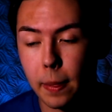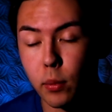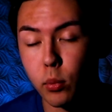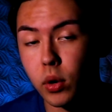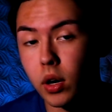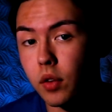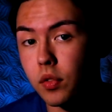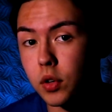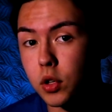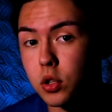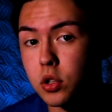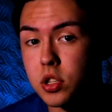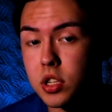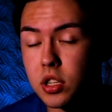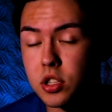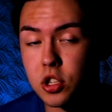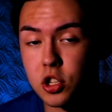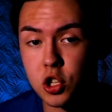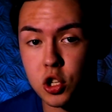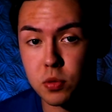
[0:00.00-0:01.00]
whenever you're
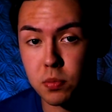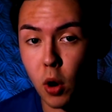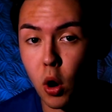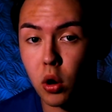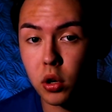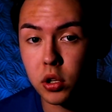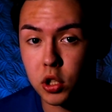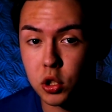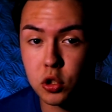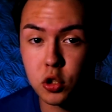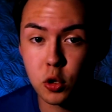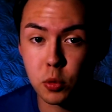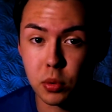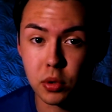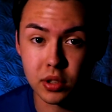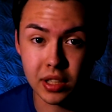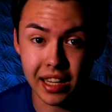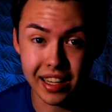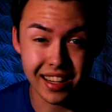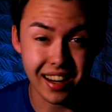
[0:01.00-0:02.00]
such a small
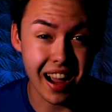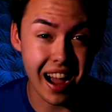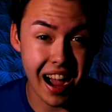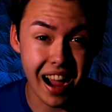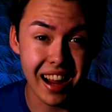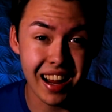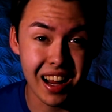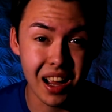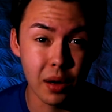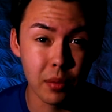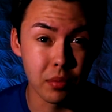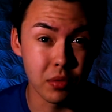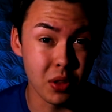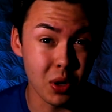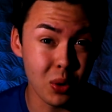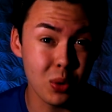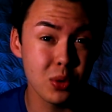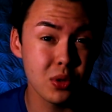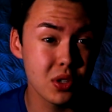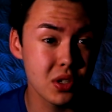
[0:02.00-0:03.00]
YouTuber like I am,
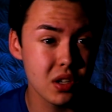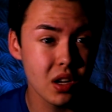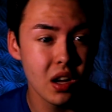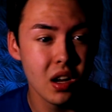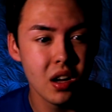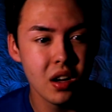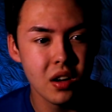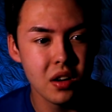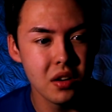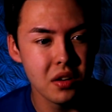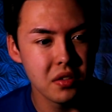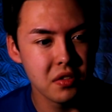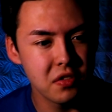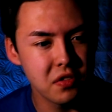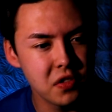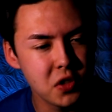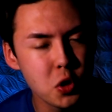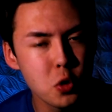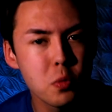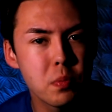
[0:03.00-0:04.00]
those
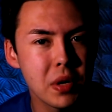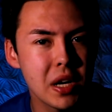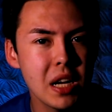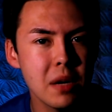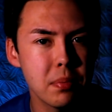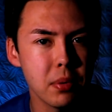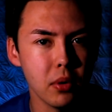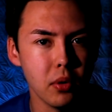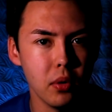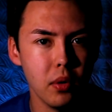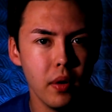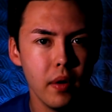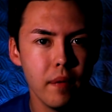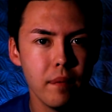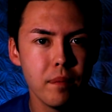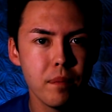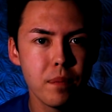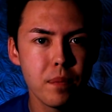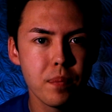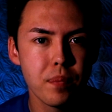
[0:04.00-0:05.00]
few people,
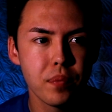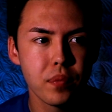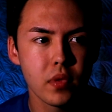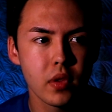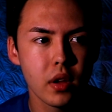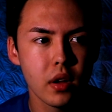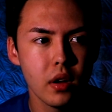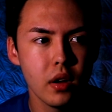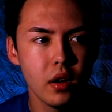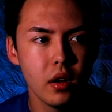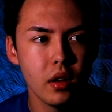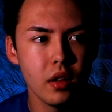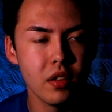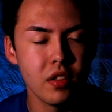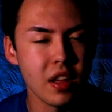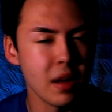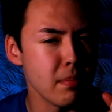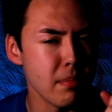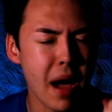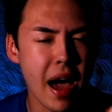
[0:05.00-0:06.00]

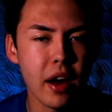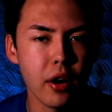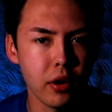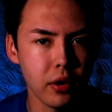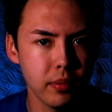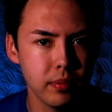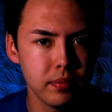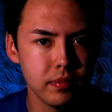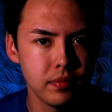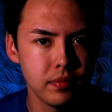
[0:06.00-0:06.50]
they matter.